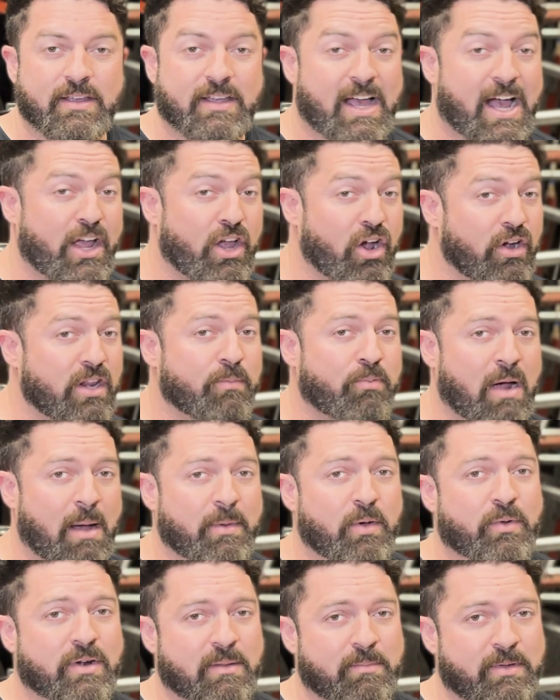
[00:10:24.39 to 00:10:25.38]
Coyote
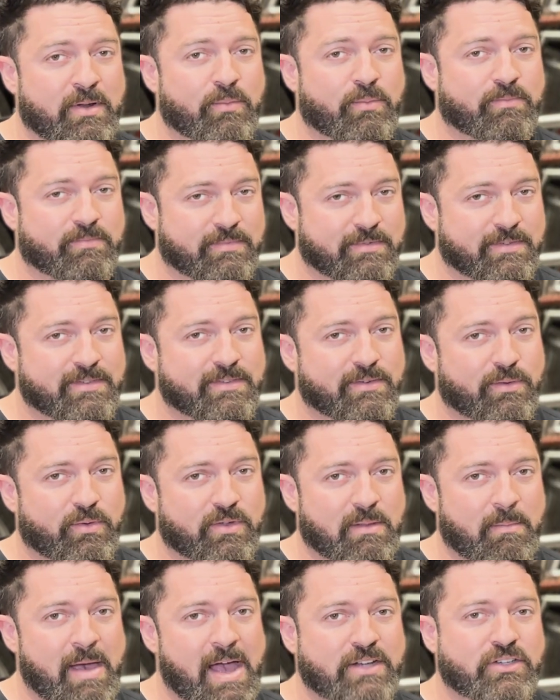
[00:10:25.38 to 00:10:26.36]
probably would have been where
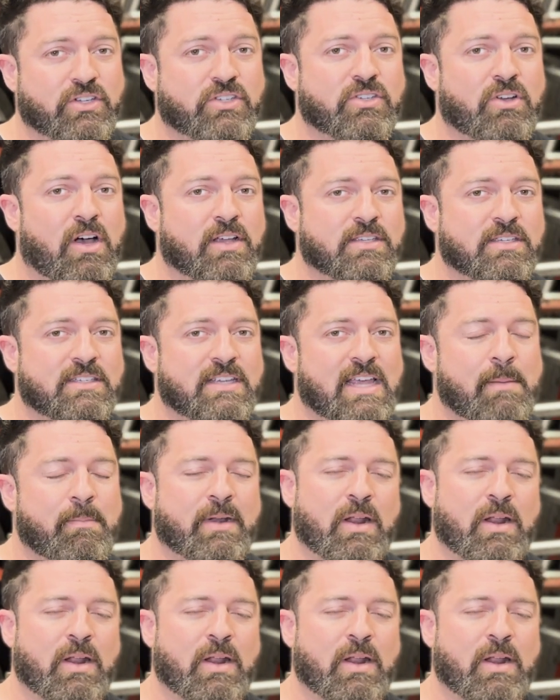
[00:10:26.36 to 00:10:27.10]
the magic sauce is at,